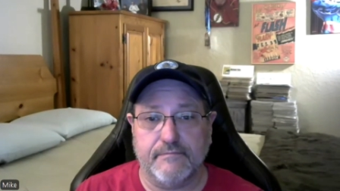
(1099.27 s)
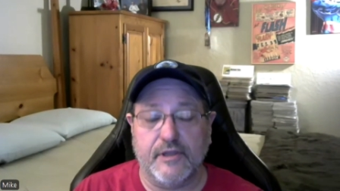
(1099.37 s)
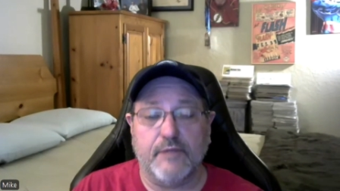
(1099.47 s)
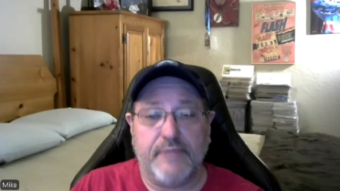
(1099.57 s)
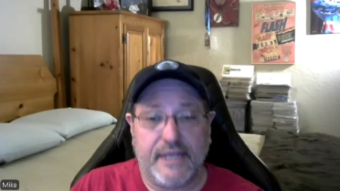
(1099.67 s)

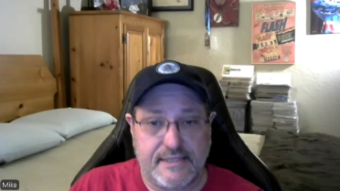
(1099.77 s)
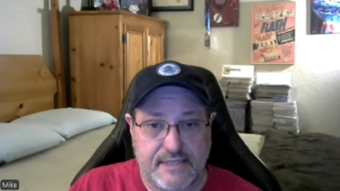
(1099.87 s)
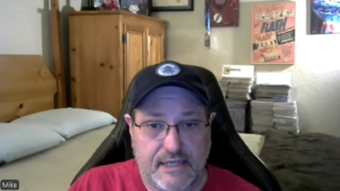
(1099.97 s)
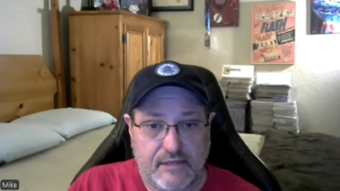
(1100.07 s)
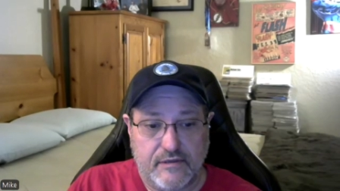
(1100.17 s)
biggest
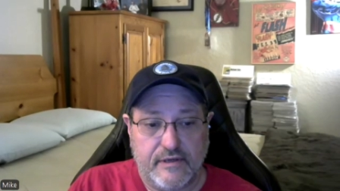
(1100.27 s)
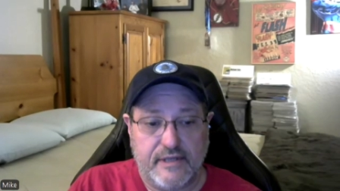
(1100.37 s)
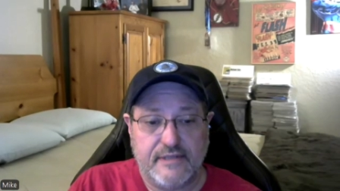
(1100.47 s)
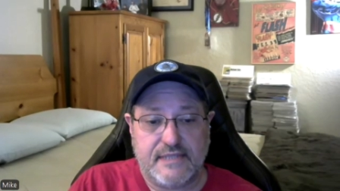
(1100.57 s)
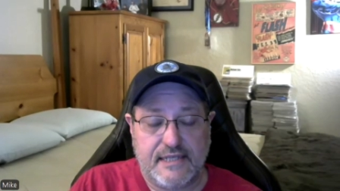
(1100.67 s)
seller
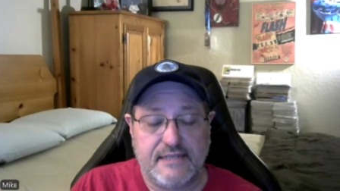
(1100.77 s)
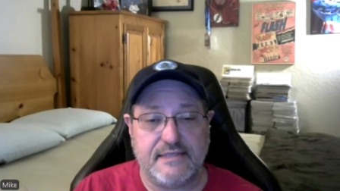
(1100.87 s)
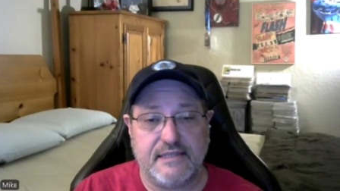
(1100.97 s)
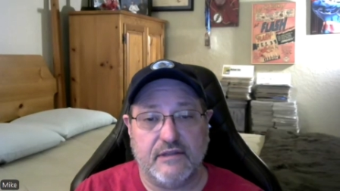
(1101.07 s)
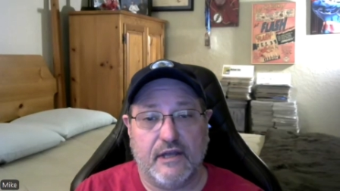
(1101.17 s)
is the
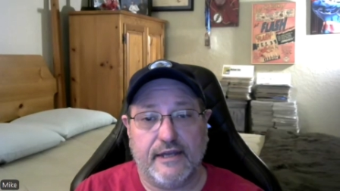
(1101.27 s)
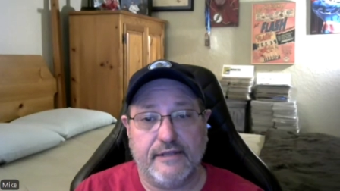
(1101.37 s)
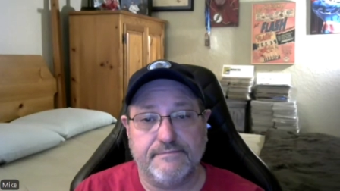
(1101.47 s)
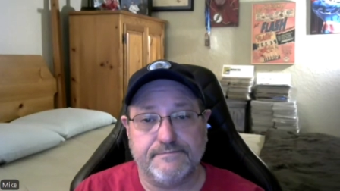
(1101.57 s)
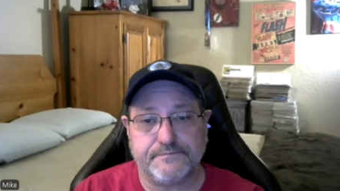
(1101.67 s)
EC
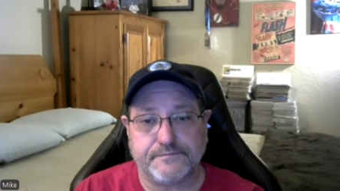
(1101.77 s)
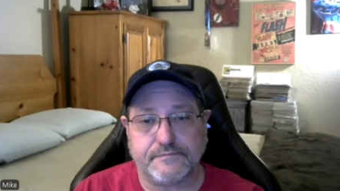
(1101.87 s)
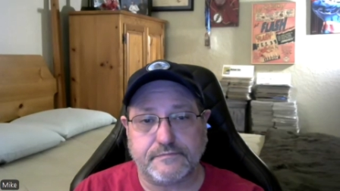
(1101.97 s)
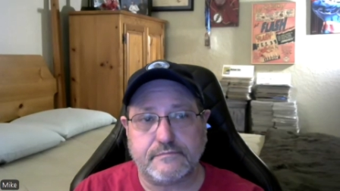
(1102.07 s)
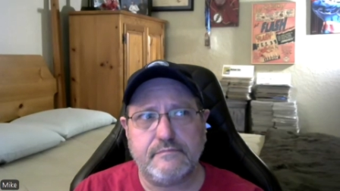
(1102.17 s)
line.
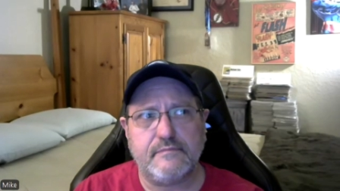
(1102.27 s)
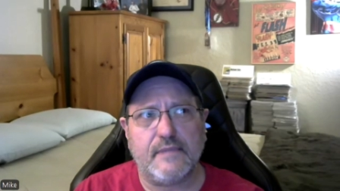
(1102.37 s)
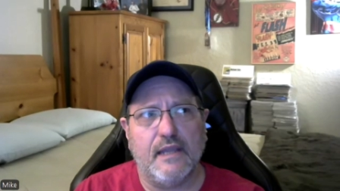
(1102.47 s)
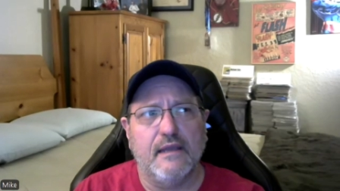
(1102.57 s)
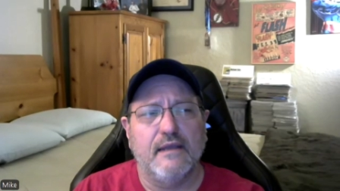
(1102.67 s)

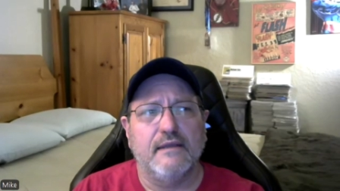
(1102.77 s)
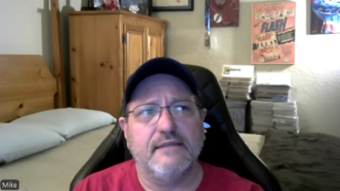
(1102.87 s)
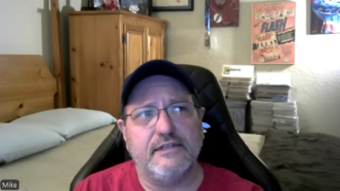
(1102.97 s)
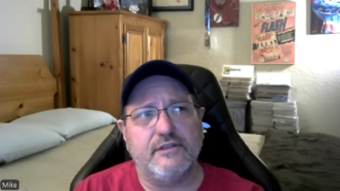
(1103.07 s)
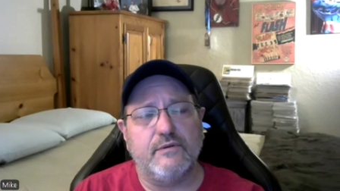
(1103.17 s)

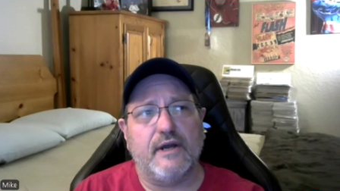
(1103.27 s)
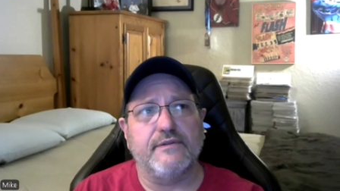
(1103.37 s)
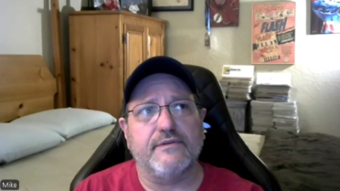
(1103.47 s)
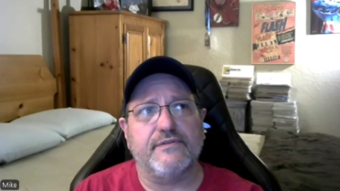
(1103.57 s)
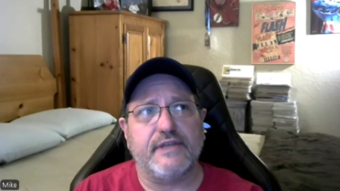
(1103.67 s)
They do
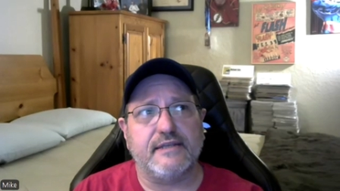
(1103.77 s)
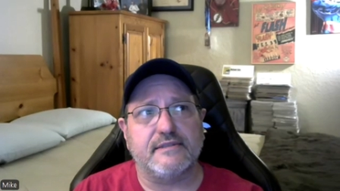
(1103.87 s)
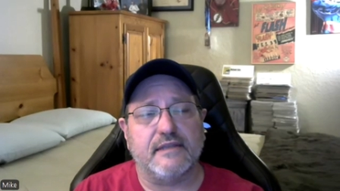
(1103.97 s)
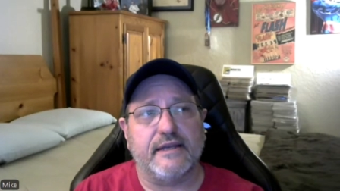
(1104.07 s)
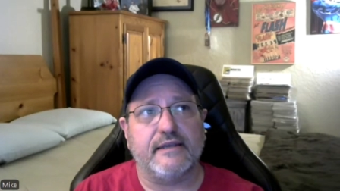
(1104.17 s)
other
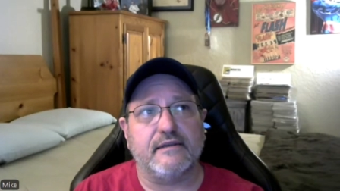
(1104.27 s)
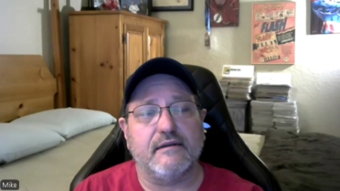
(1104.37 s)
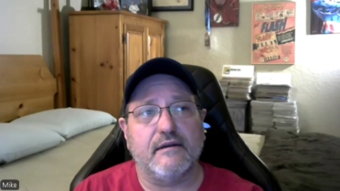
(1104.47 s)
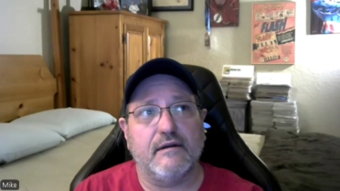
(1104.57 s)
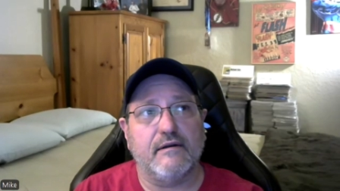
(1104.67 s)
things like
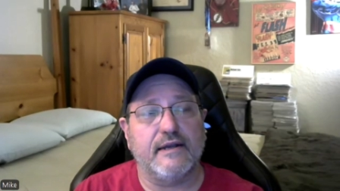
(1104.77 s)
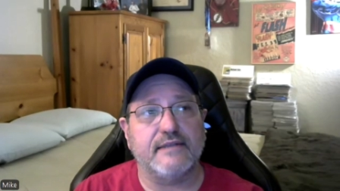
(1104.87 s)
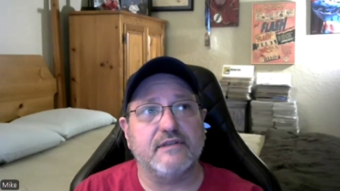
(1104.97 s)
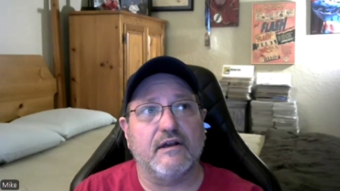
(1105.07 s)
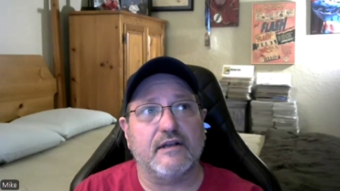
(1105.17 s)
I
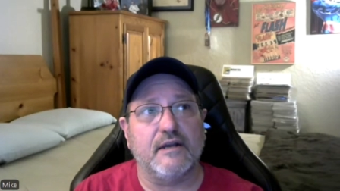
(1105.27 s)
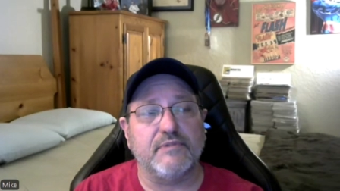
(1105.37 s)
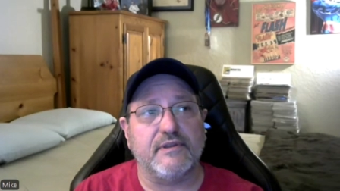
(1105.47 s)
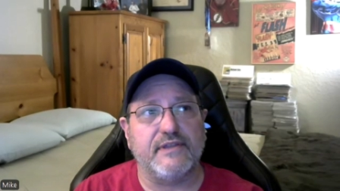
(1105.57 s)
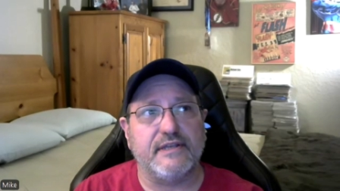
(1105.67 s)
saw a
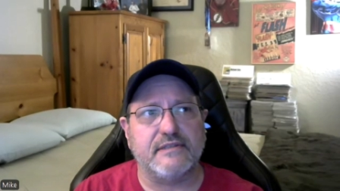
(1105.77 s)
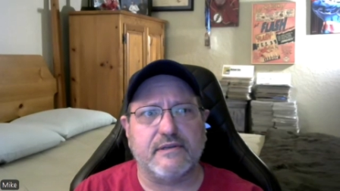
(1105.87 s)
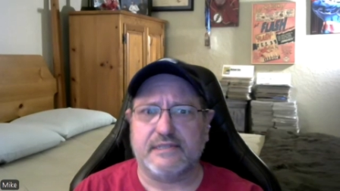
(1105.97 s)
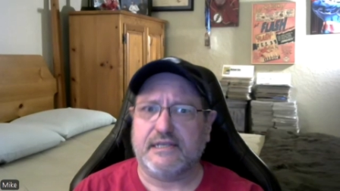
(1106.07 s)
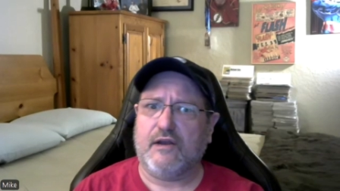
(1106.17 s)
couple of things I
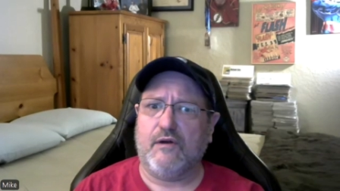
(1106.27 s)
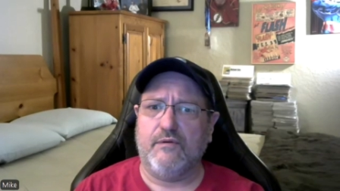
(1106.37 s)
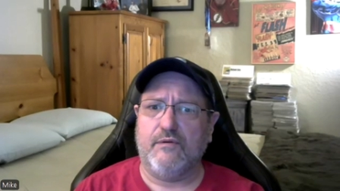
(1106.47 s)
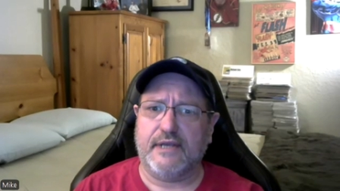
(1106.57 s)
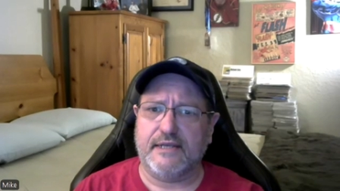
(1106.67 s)
was like, oh,
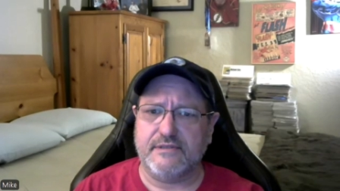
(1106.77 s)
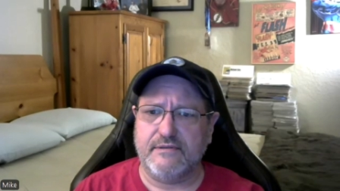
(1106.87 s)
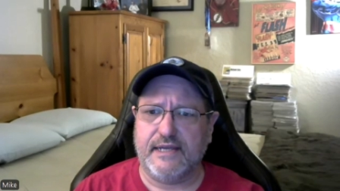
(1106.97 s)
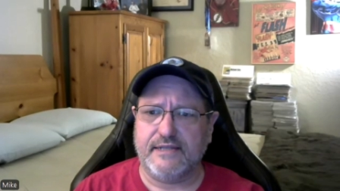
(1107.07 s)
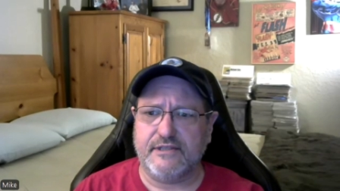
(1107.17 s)
you guys do
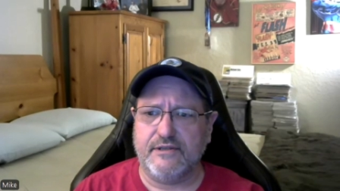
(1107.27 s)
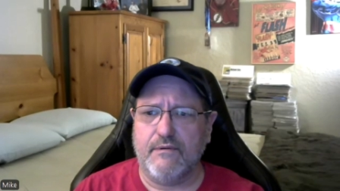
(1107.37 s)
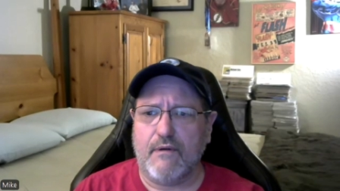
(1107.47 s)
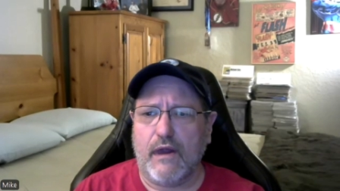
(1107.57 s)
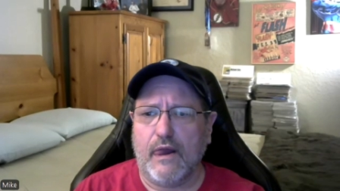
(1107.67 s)
that
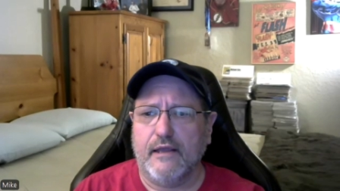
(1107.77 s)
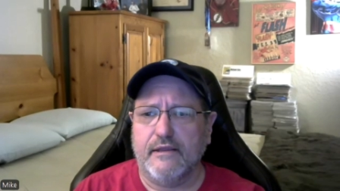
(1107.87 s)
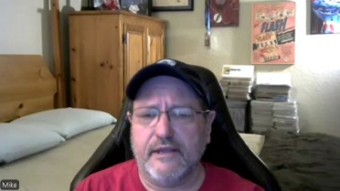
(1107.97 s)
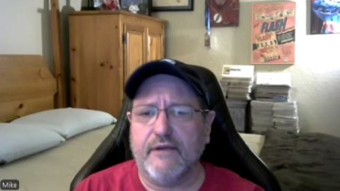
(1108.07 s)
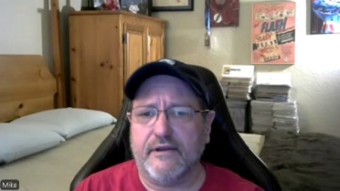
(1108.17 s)
too?
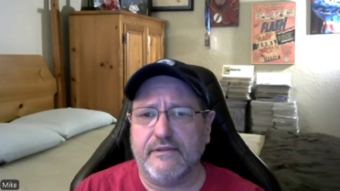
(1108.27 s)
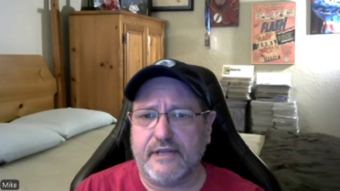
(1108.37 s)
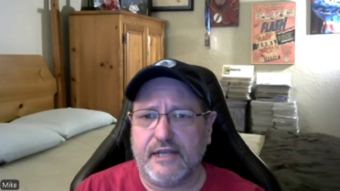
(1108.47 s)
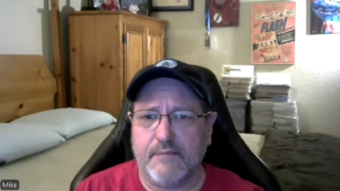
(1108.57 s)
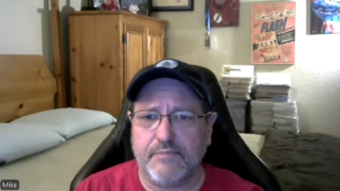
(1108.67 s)
There are other
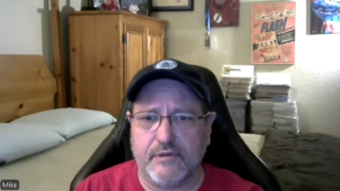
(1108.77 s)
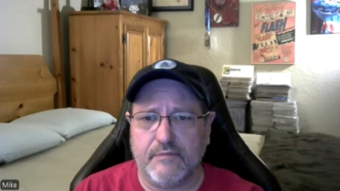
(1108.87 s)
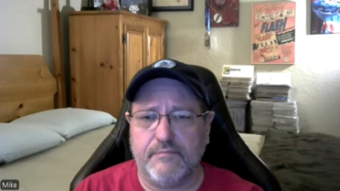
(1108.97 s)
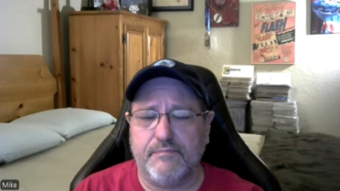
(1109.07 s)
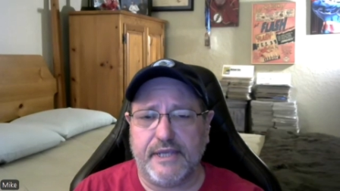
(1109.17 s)
couple
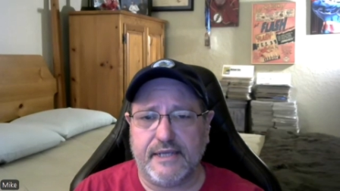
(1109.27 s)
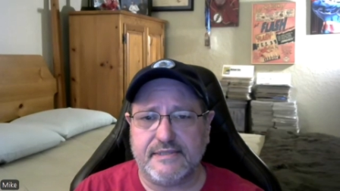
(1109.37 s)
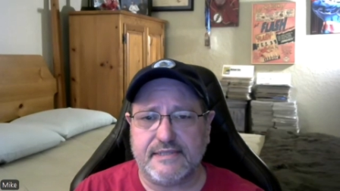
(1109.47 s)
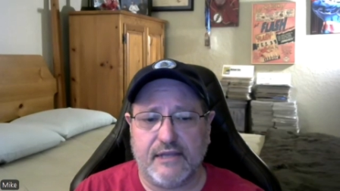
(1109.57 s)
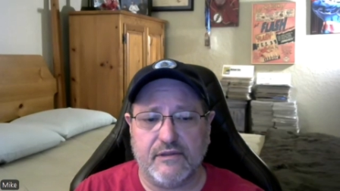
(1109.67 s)
of big
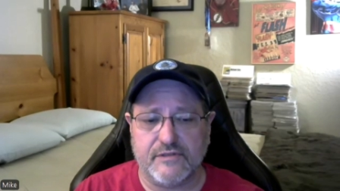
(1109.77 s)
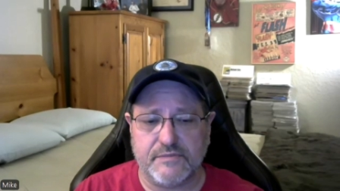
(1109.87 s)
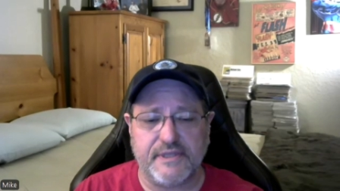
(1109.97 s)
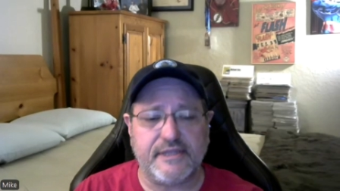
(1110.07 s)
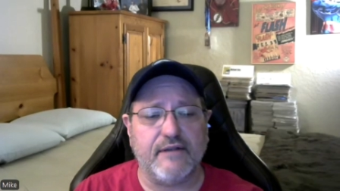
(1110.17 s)
sellers,
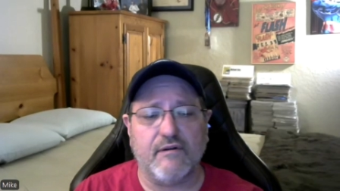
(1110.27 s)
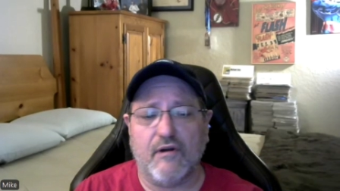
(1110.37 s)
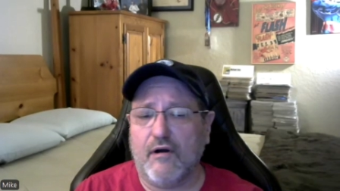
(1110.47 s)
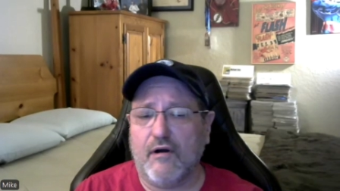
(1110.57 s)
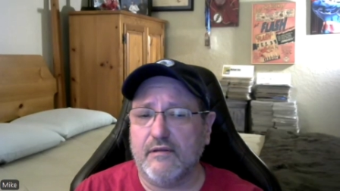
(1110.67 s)
but they're
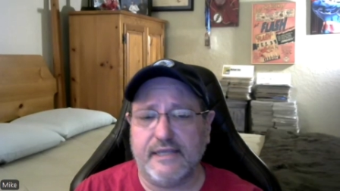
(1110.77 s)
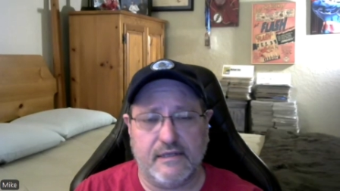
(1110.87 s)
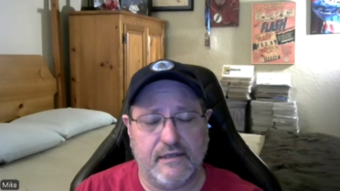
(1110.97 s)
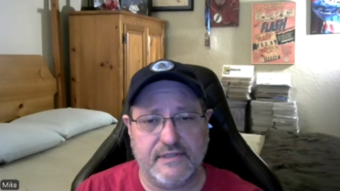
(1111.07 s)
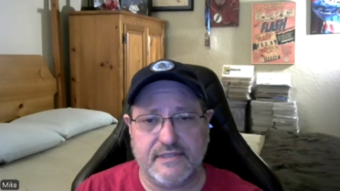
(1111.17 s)
all in
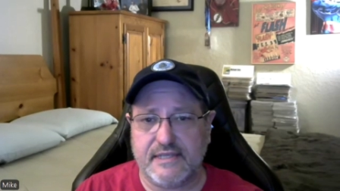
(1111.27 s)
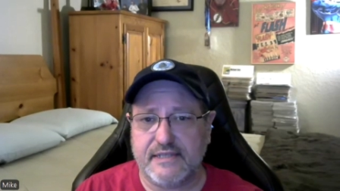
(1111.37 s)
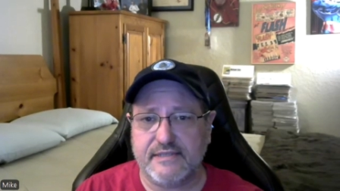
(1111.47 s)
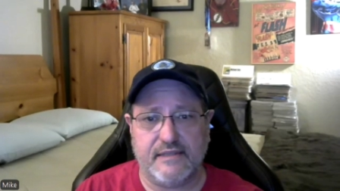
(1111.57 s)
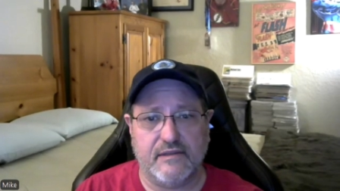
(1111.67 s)
on this
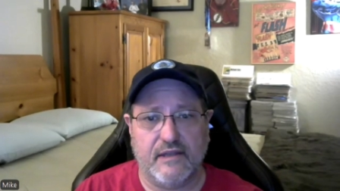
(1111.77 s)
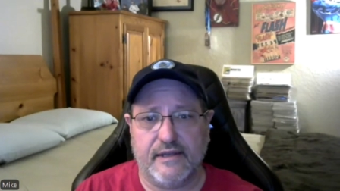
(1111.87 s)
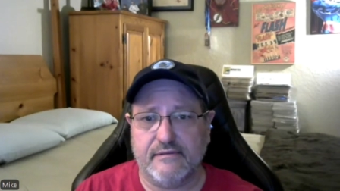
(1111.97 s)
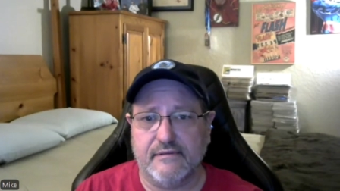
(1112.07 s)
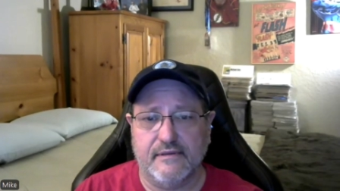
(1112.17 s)
EC line.